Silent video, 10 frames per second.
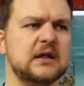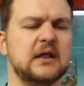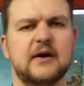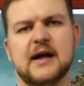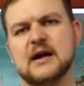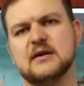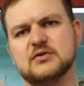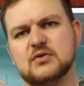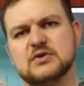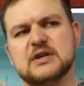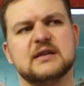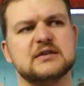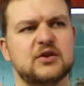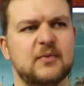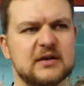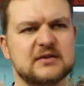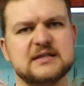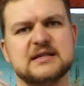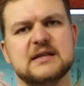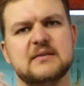They'll hang out all together, so you'll be able to
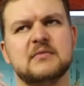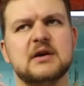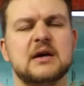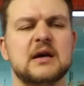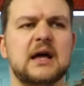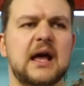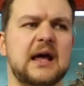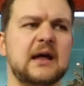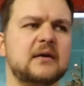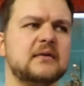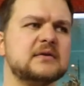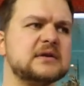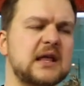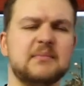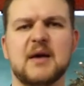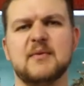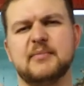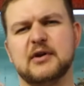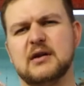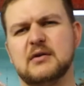see them and then maybe
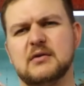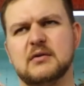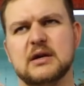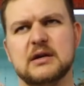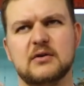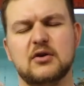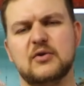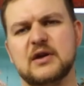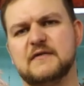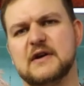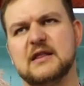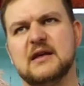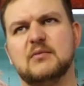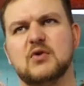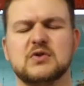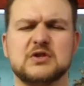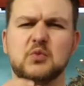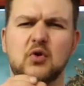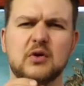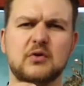put a little a little lure in front of them or
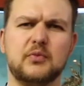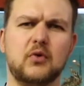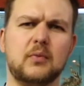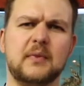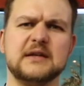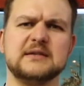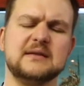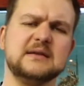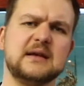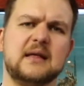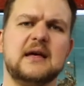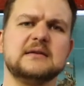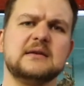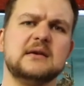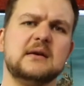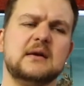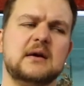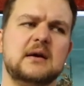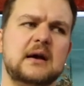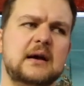small little prawn baits and things like that.
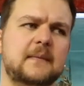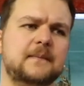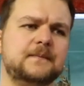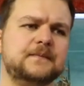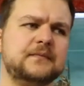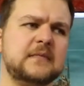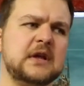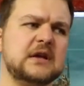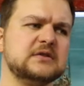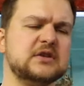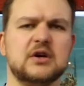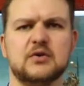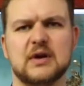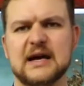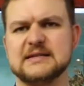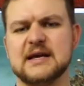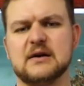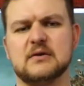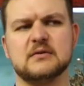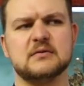Um, so yeah, your light
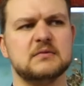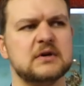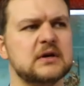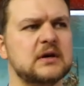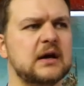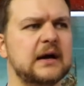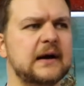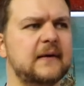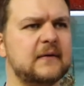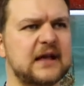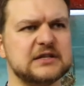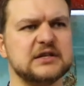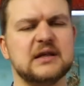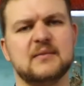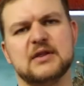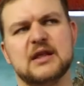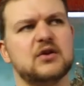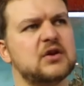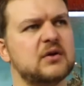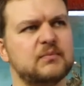tackle, uh, catching them, and
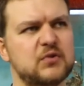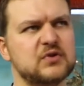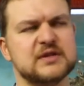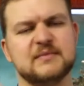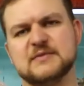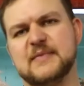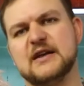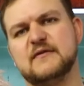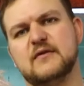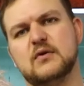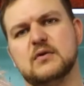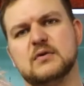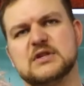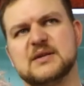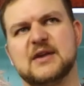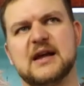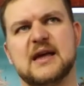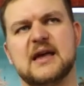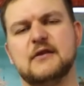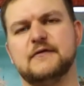then you can use them as bait for something like
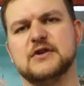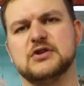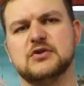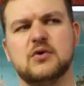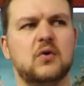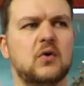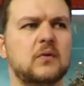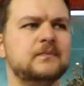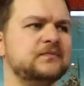a kingfish or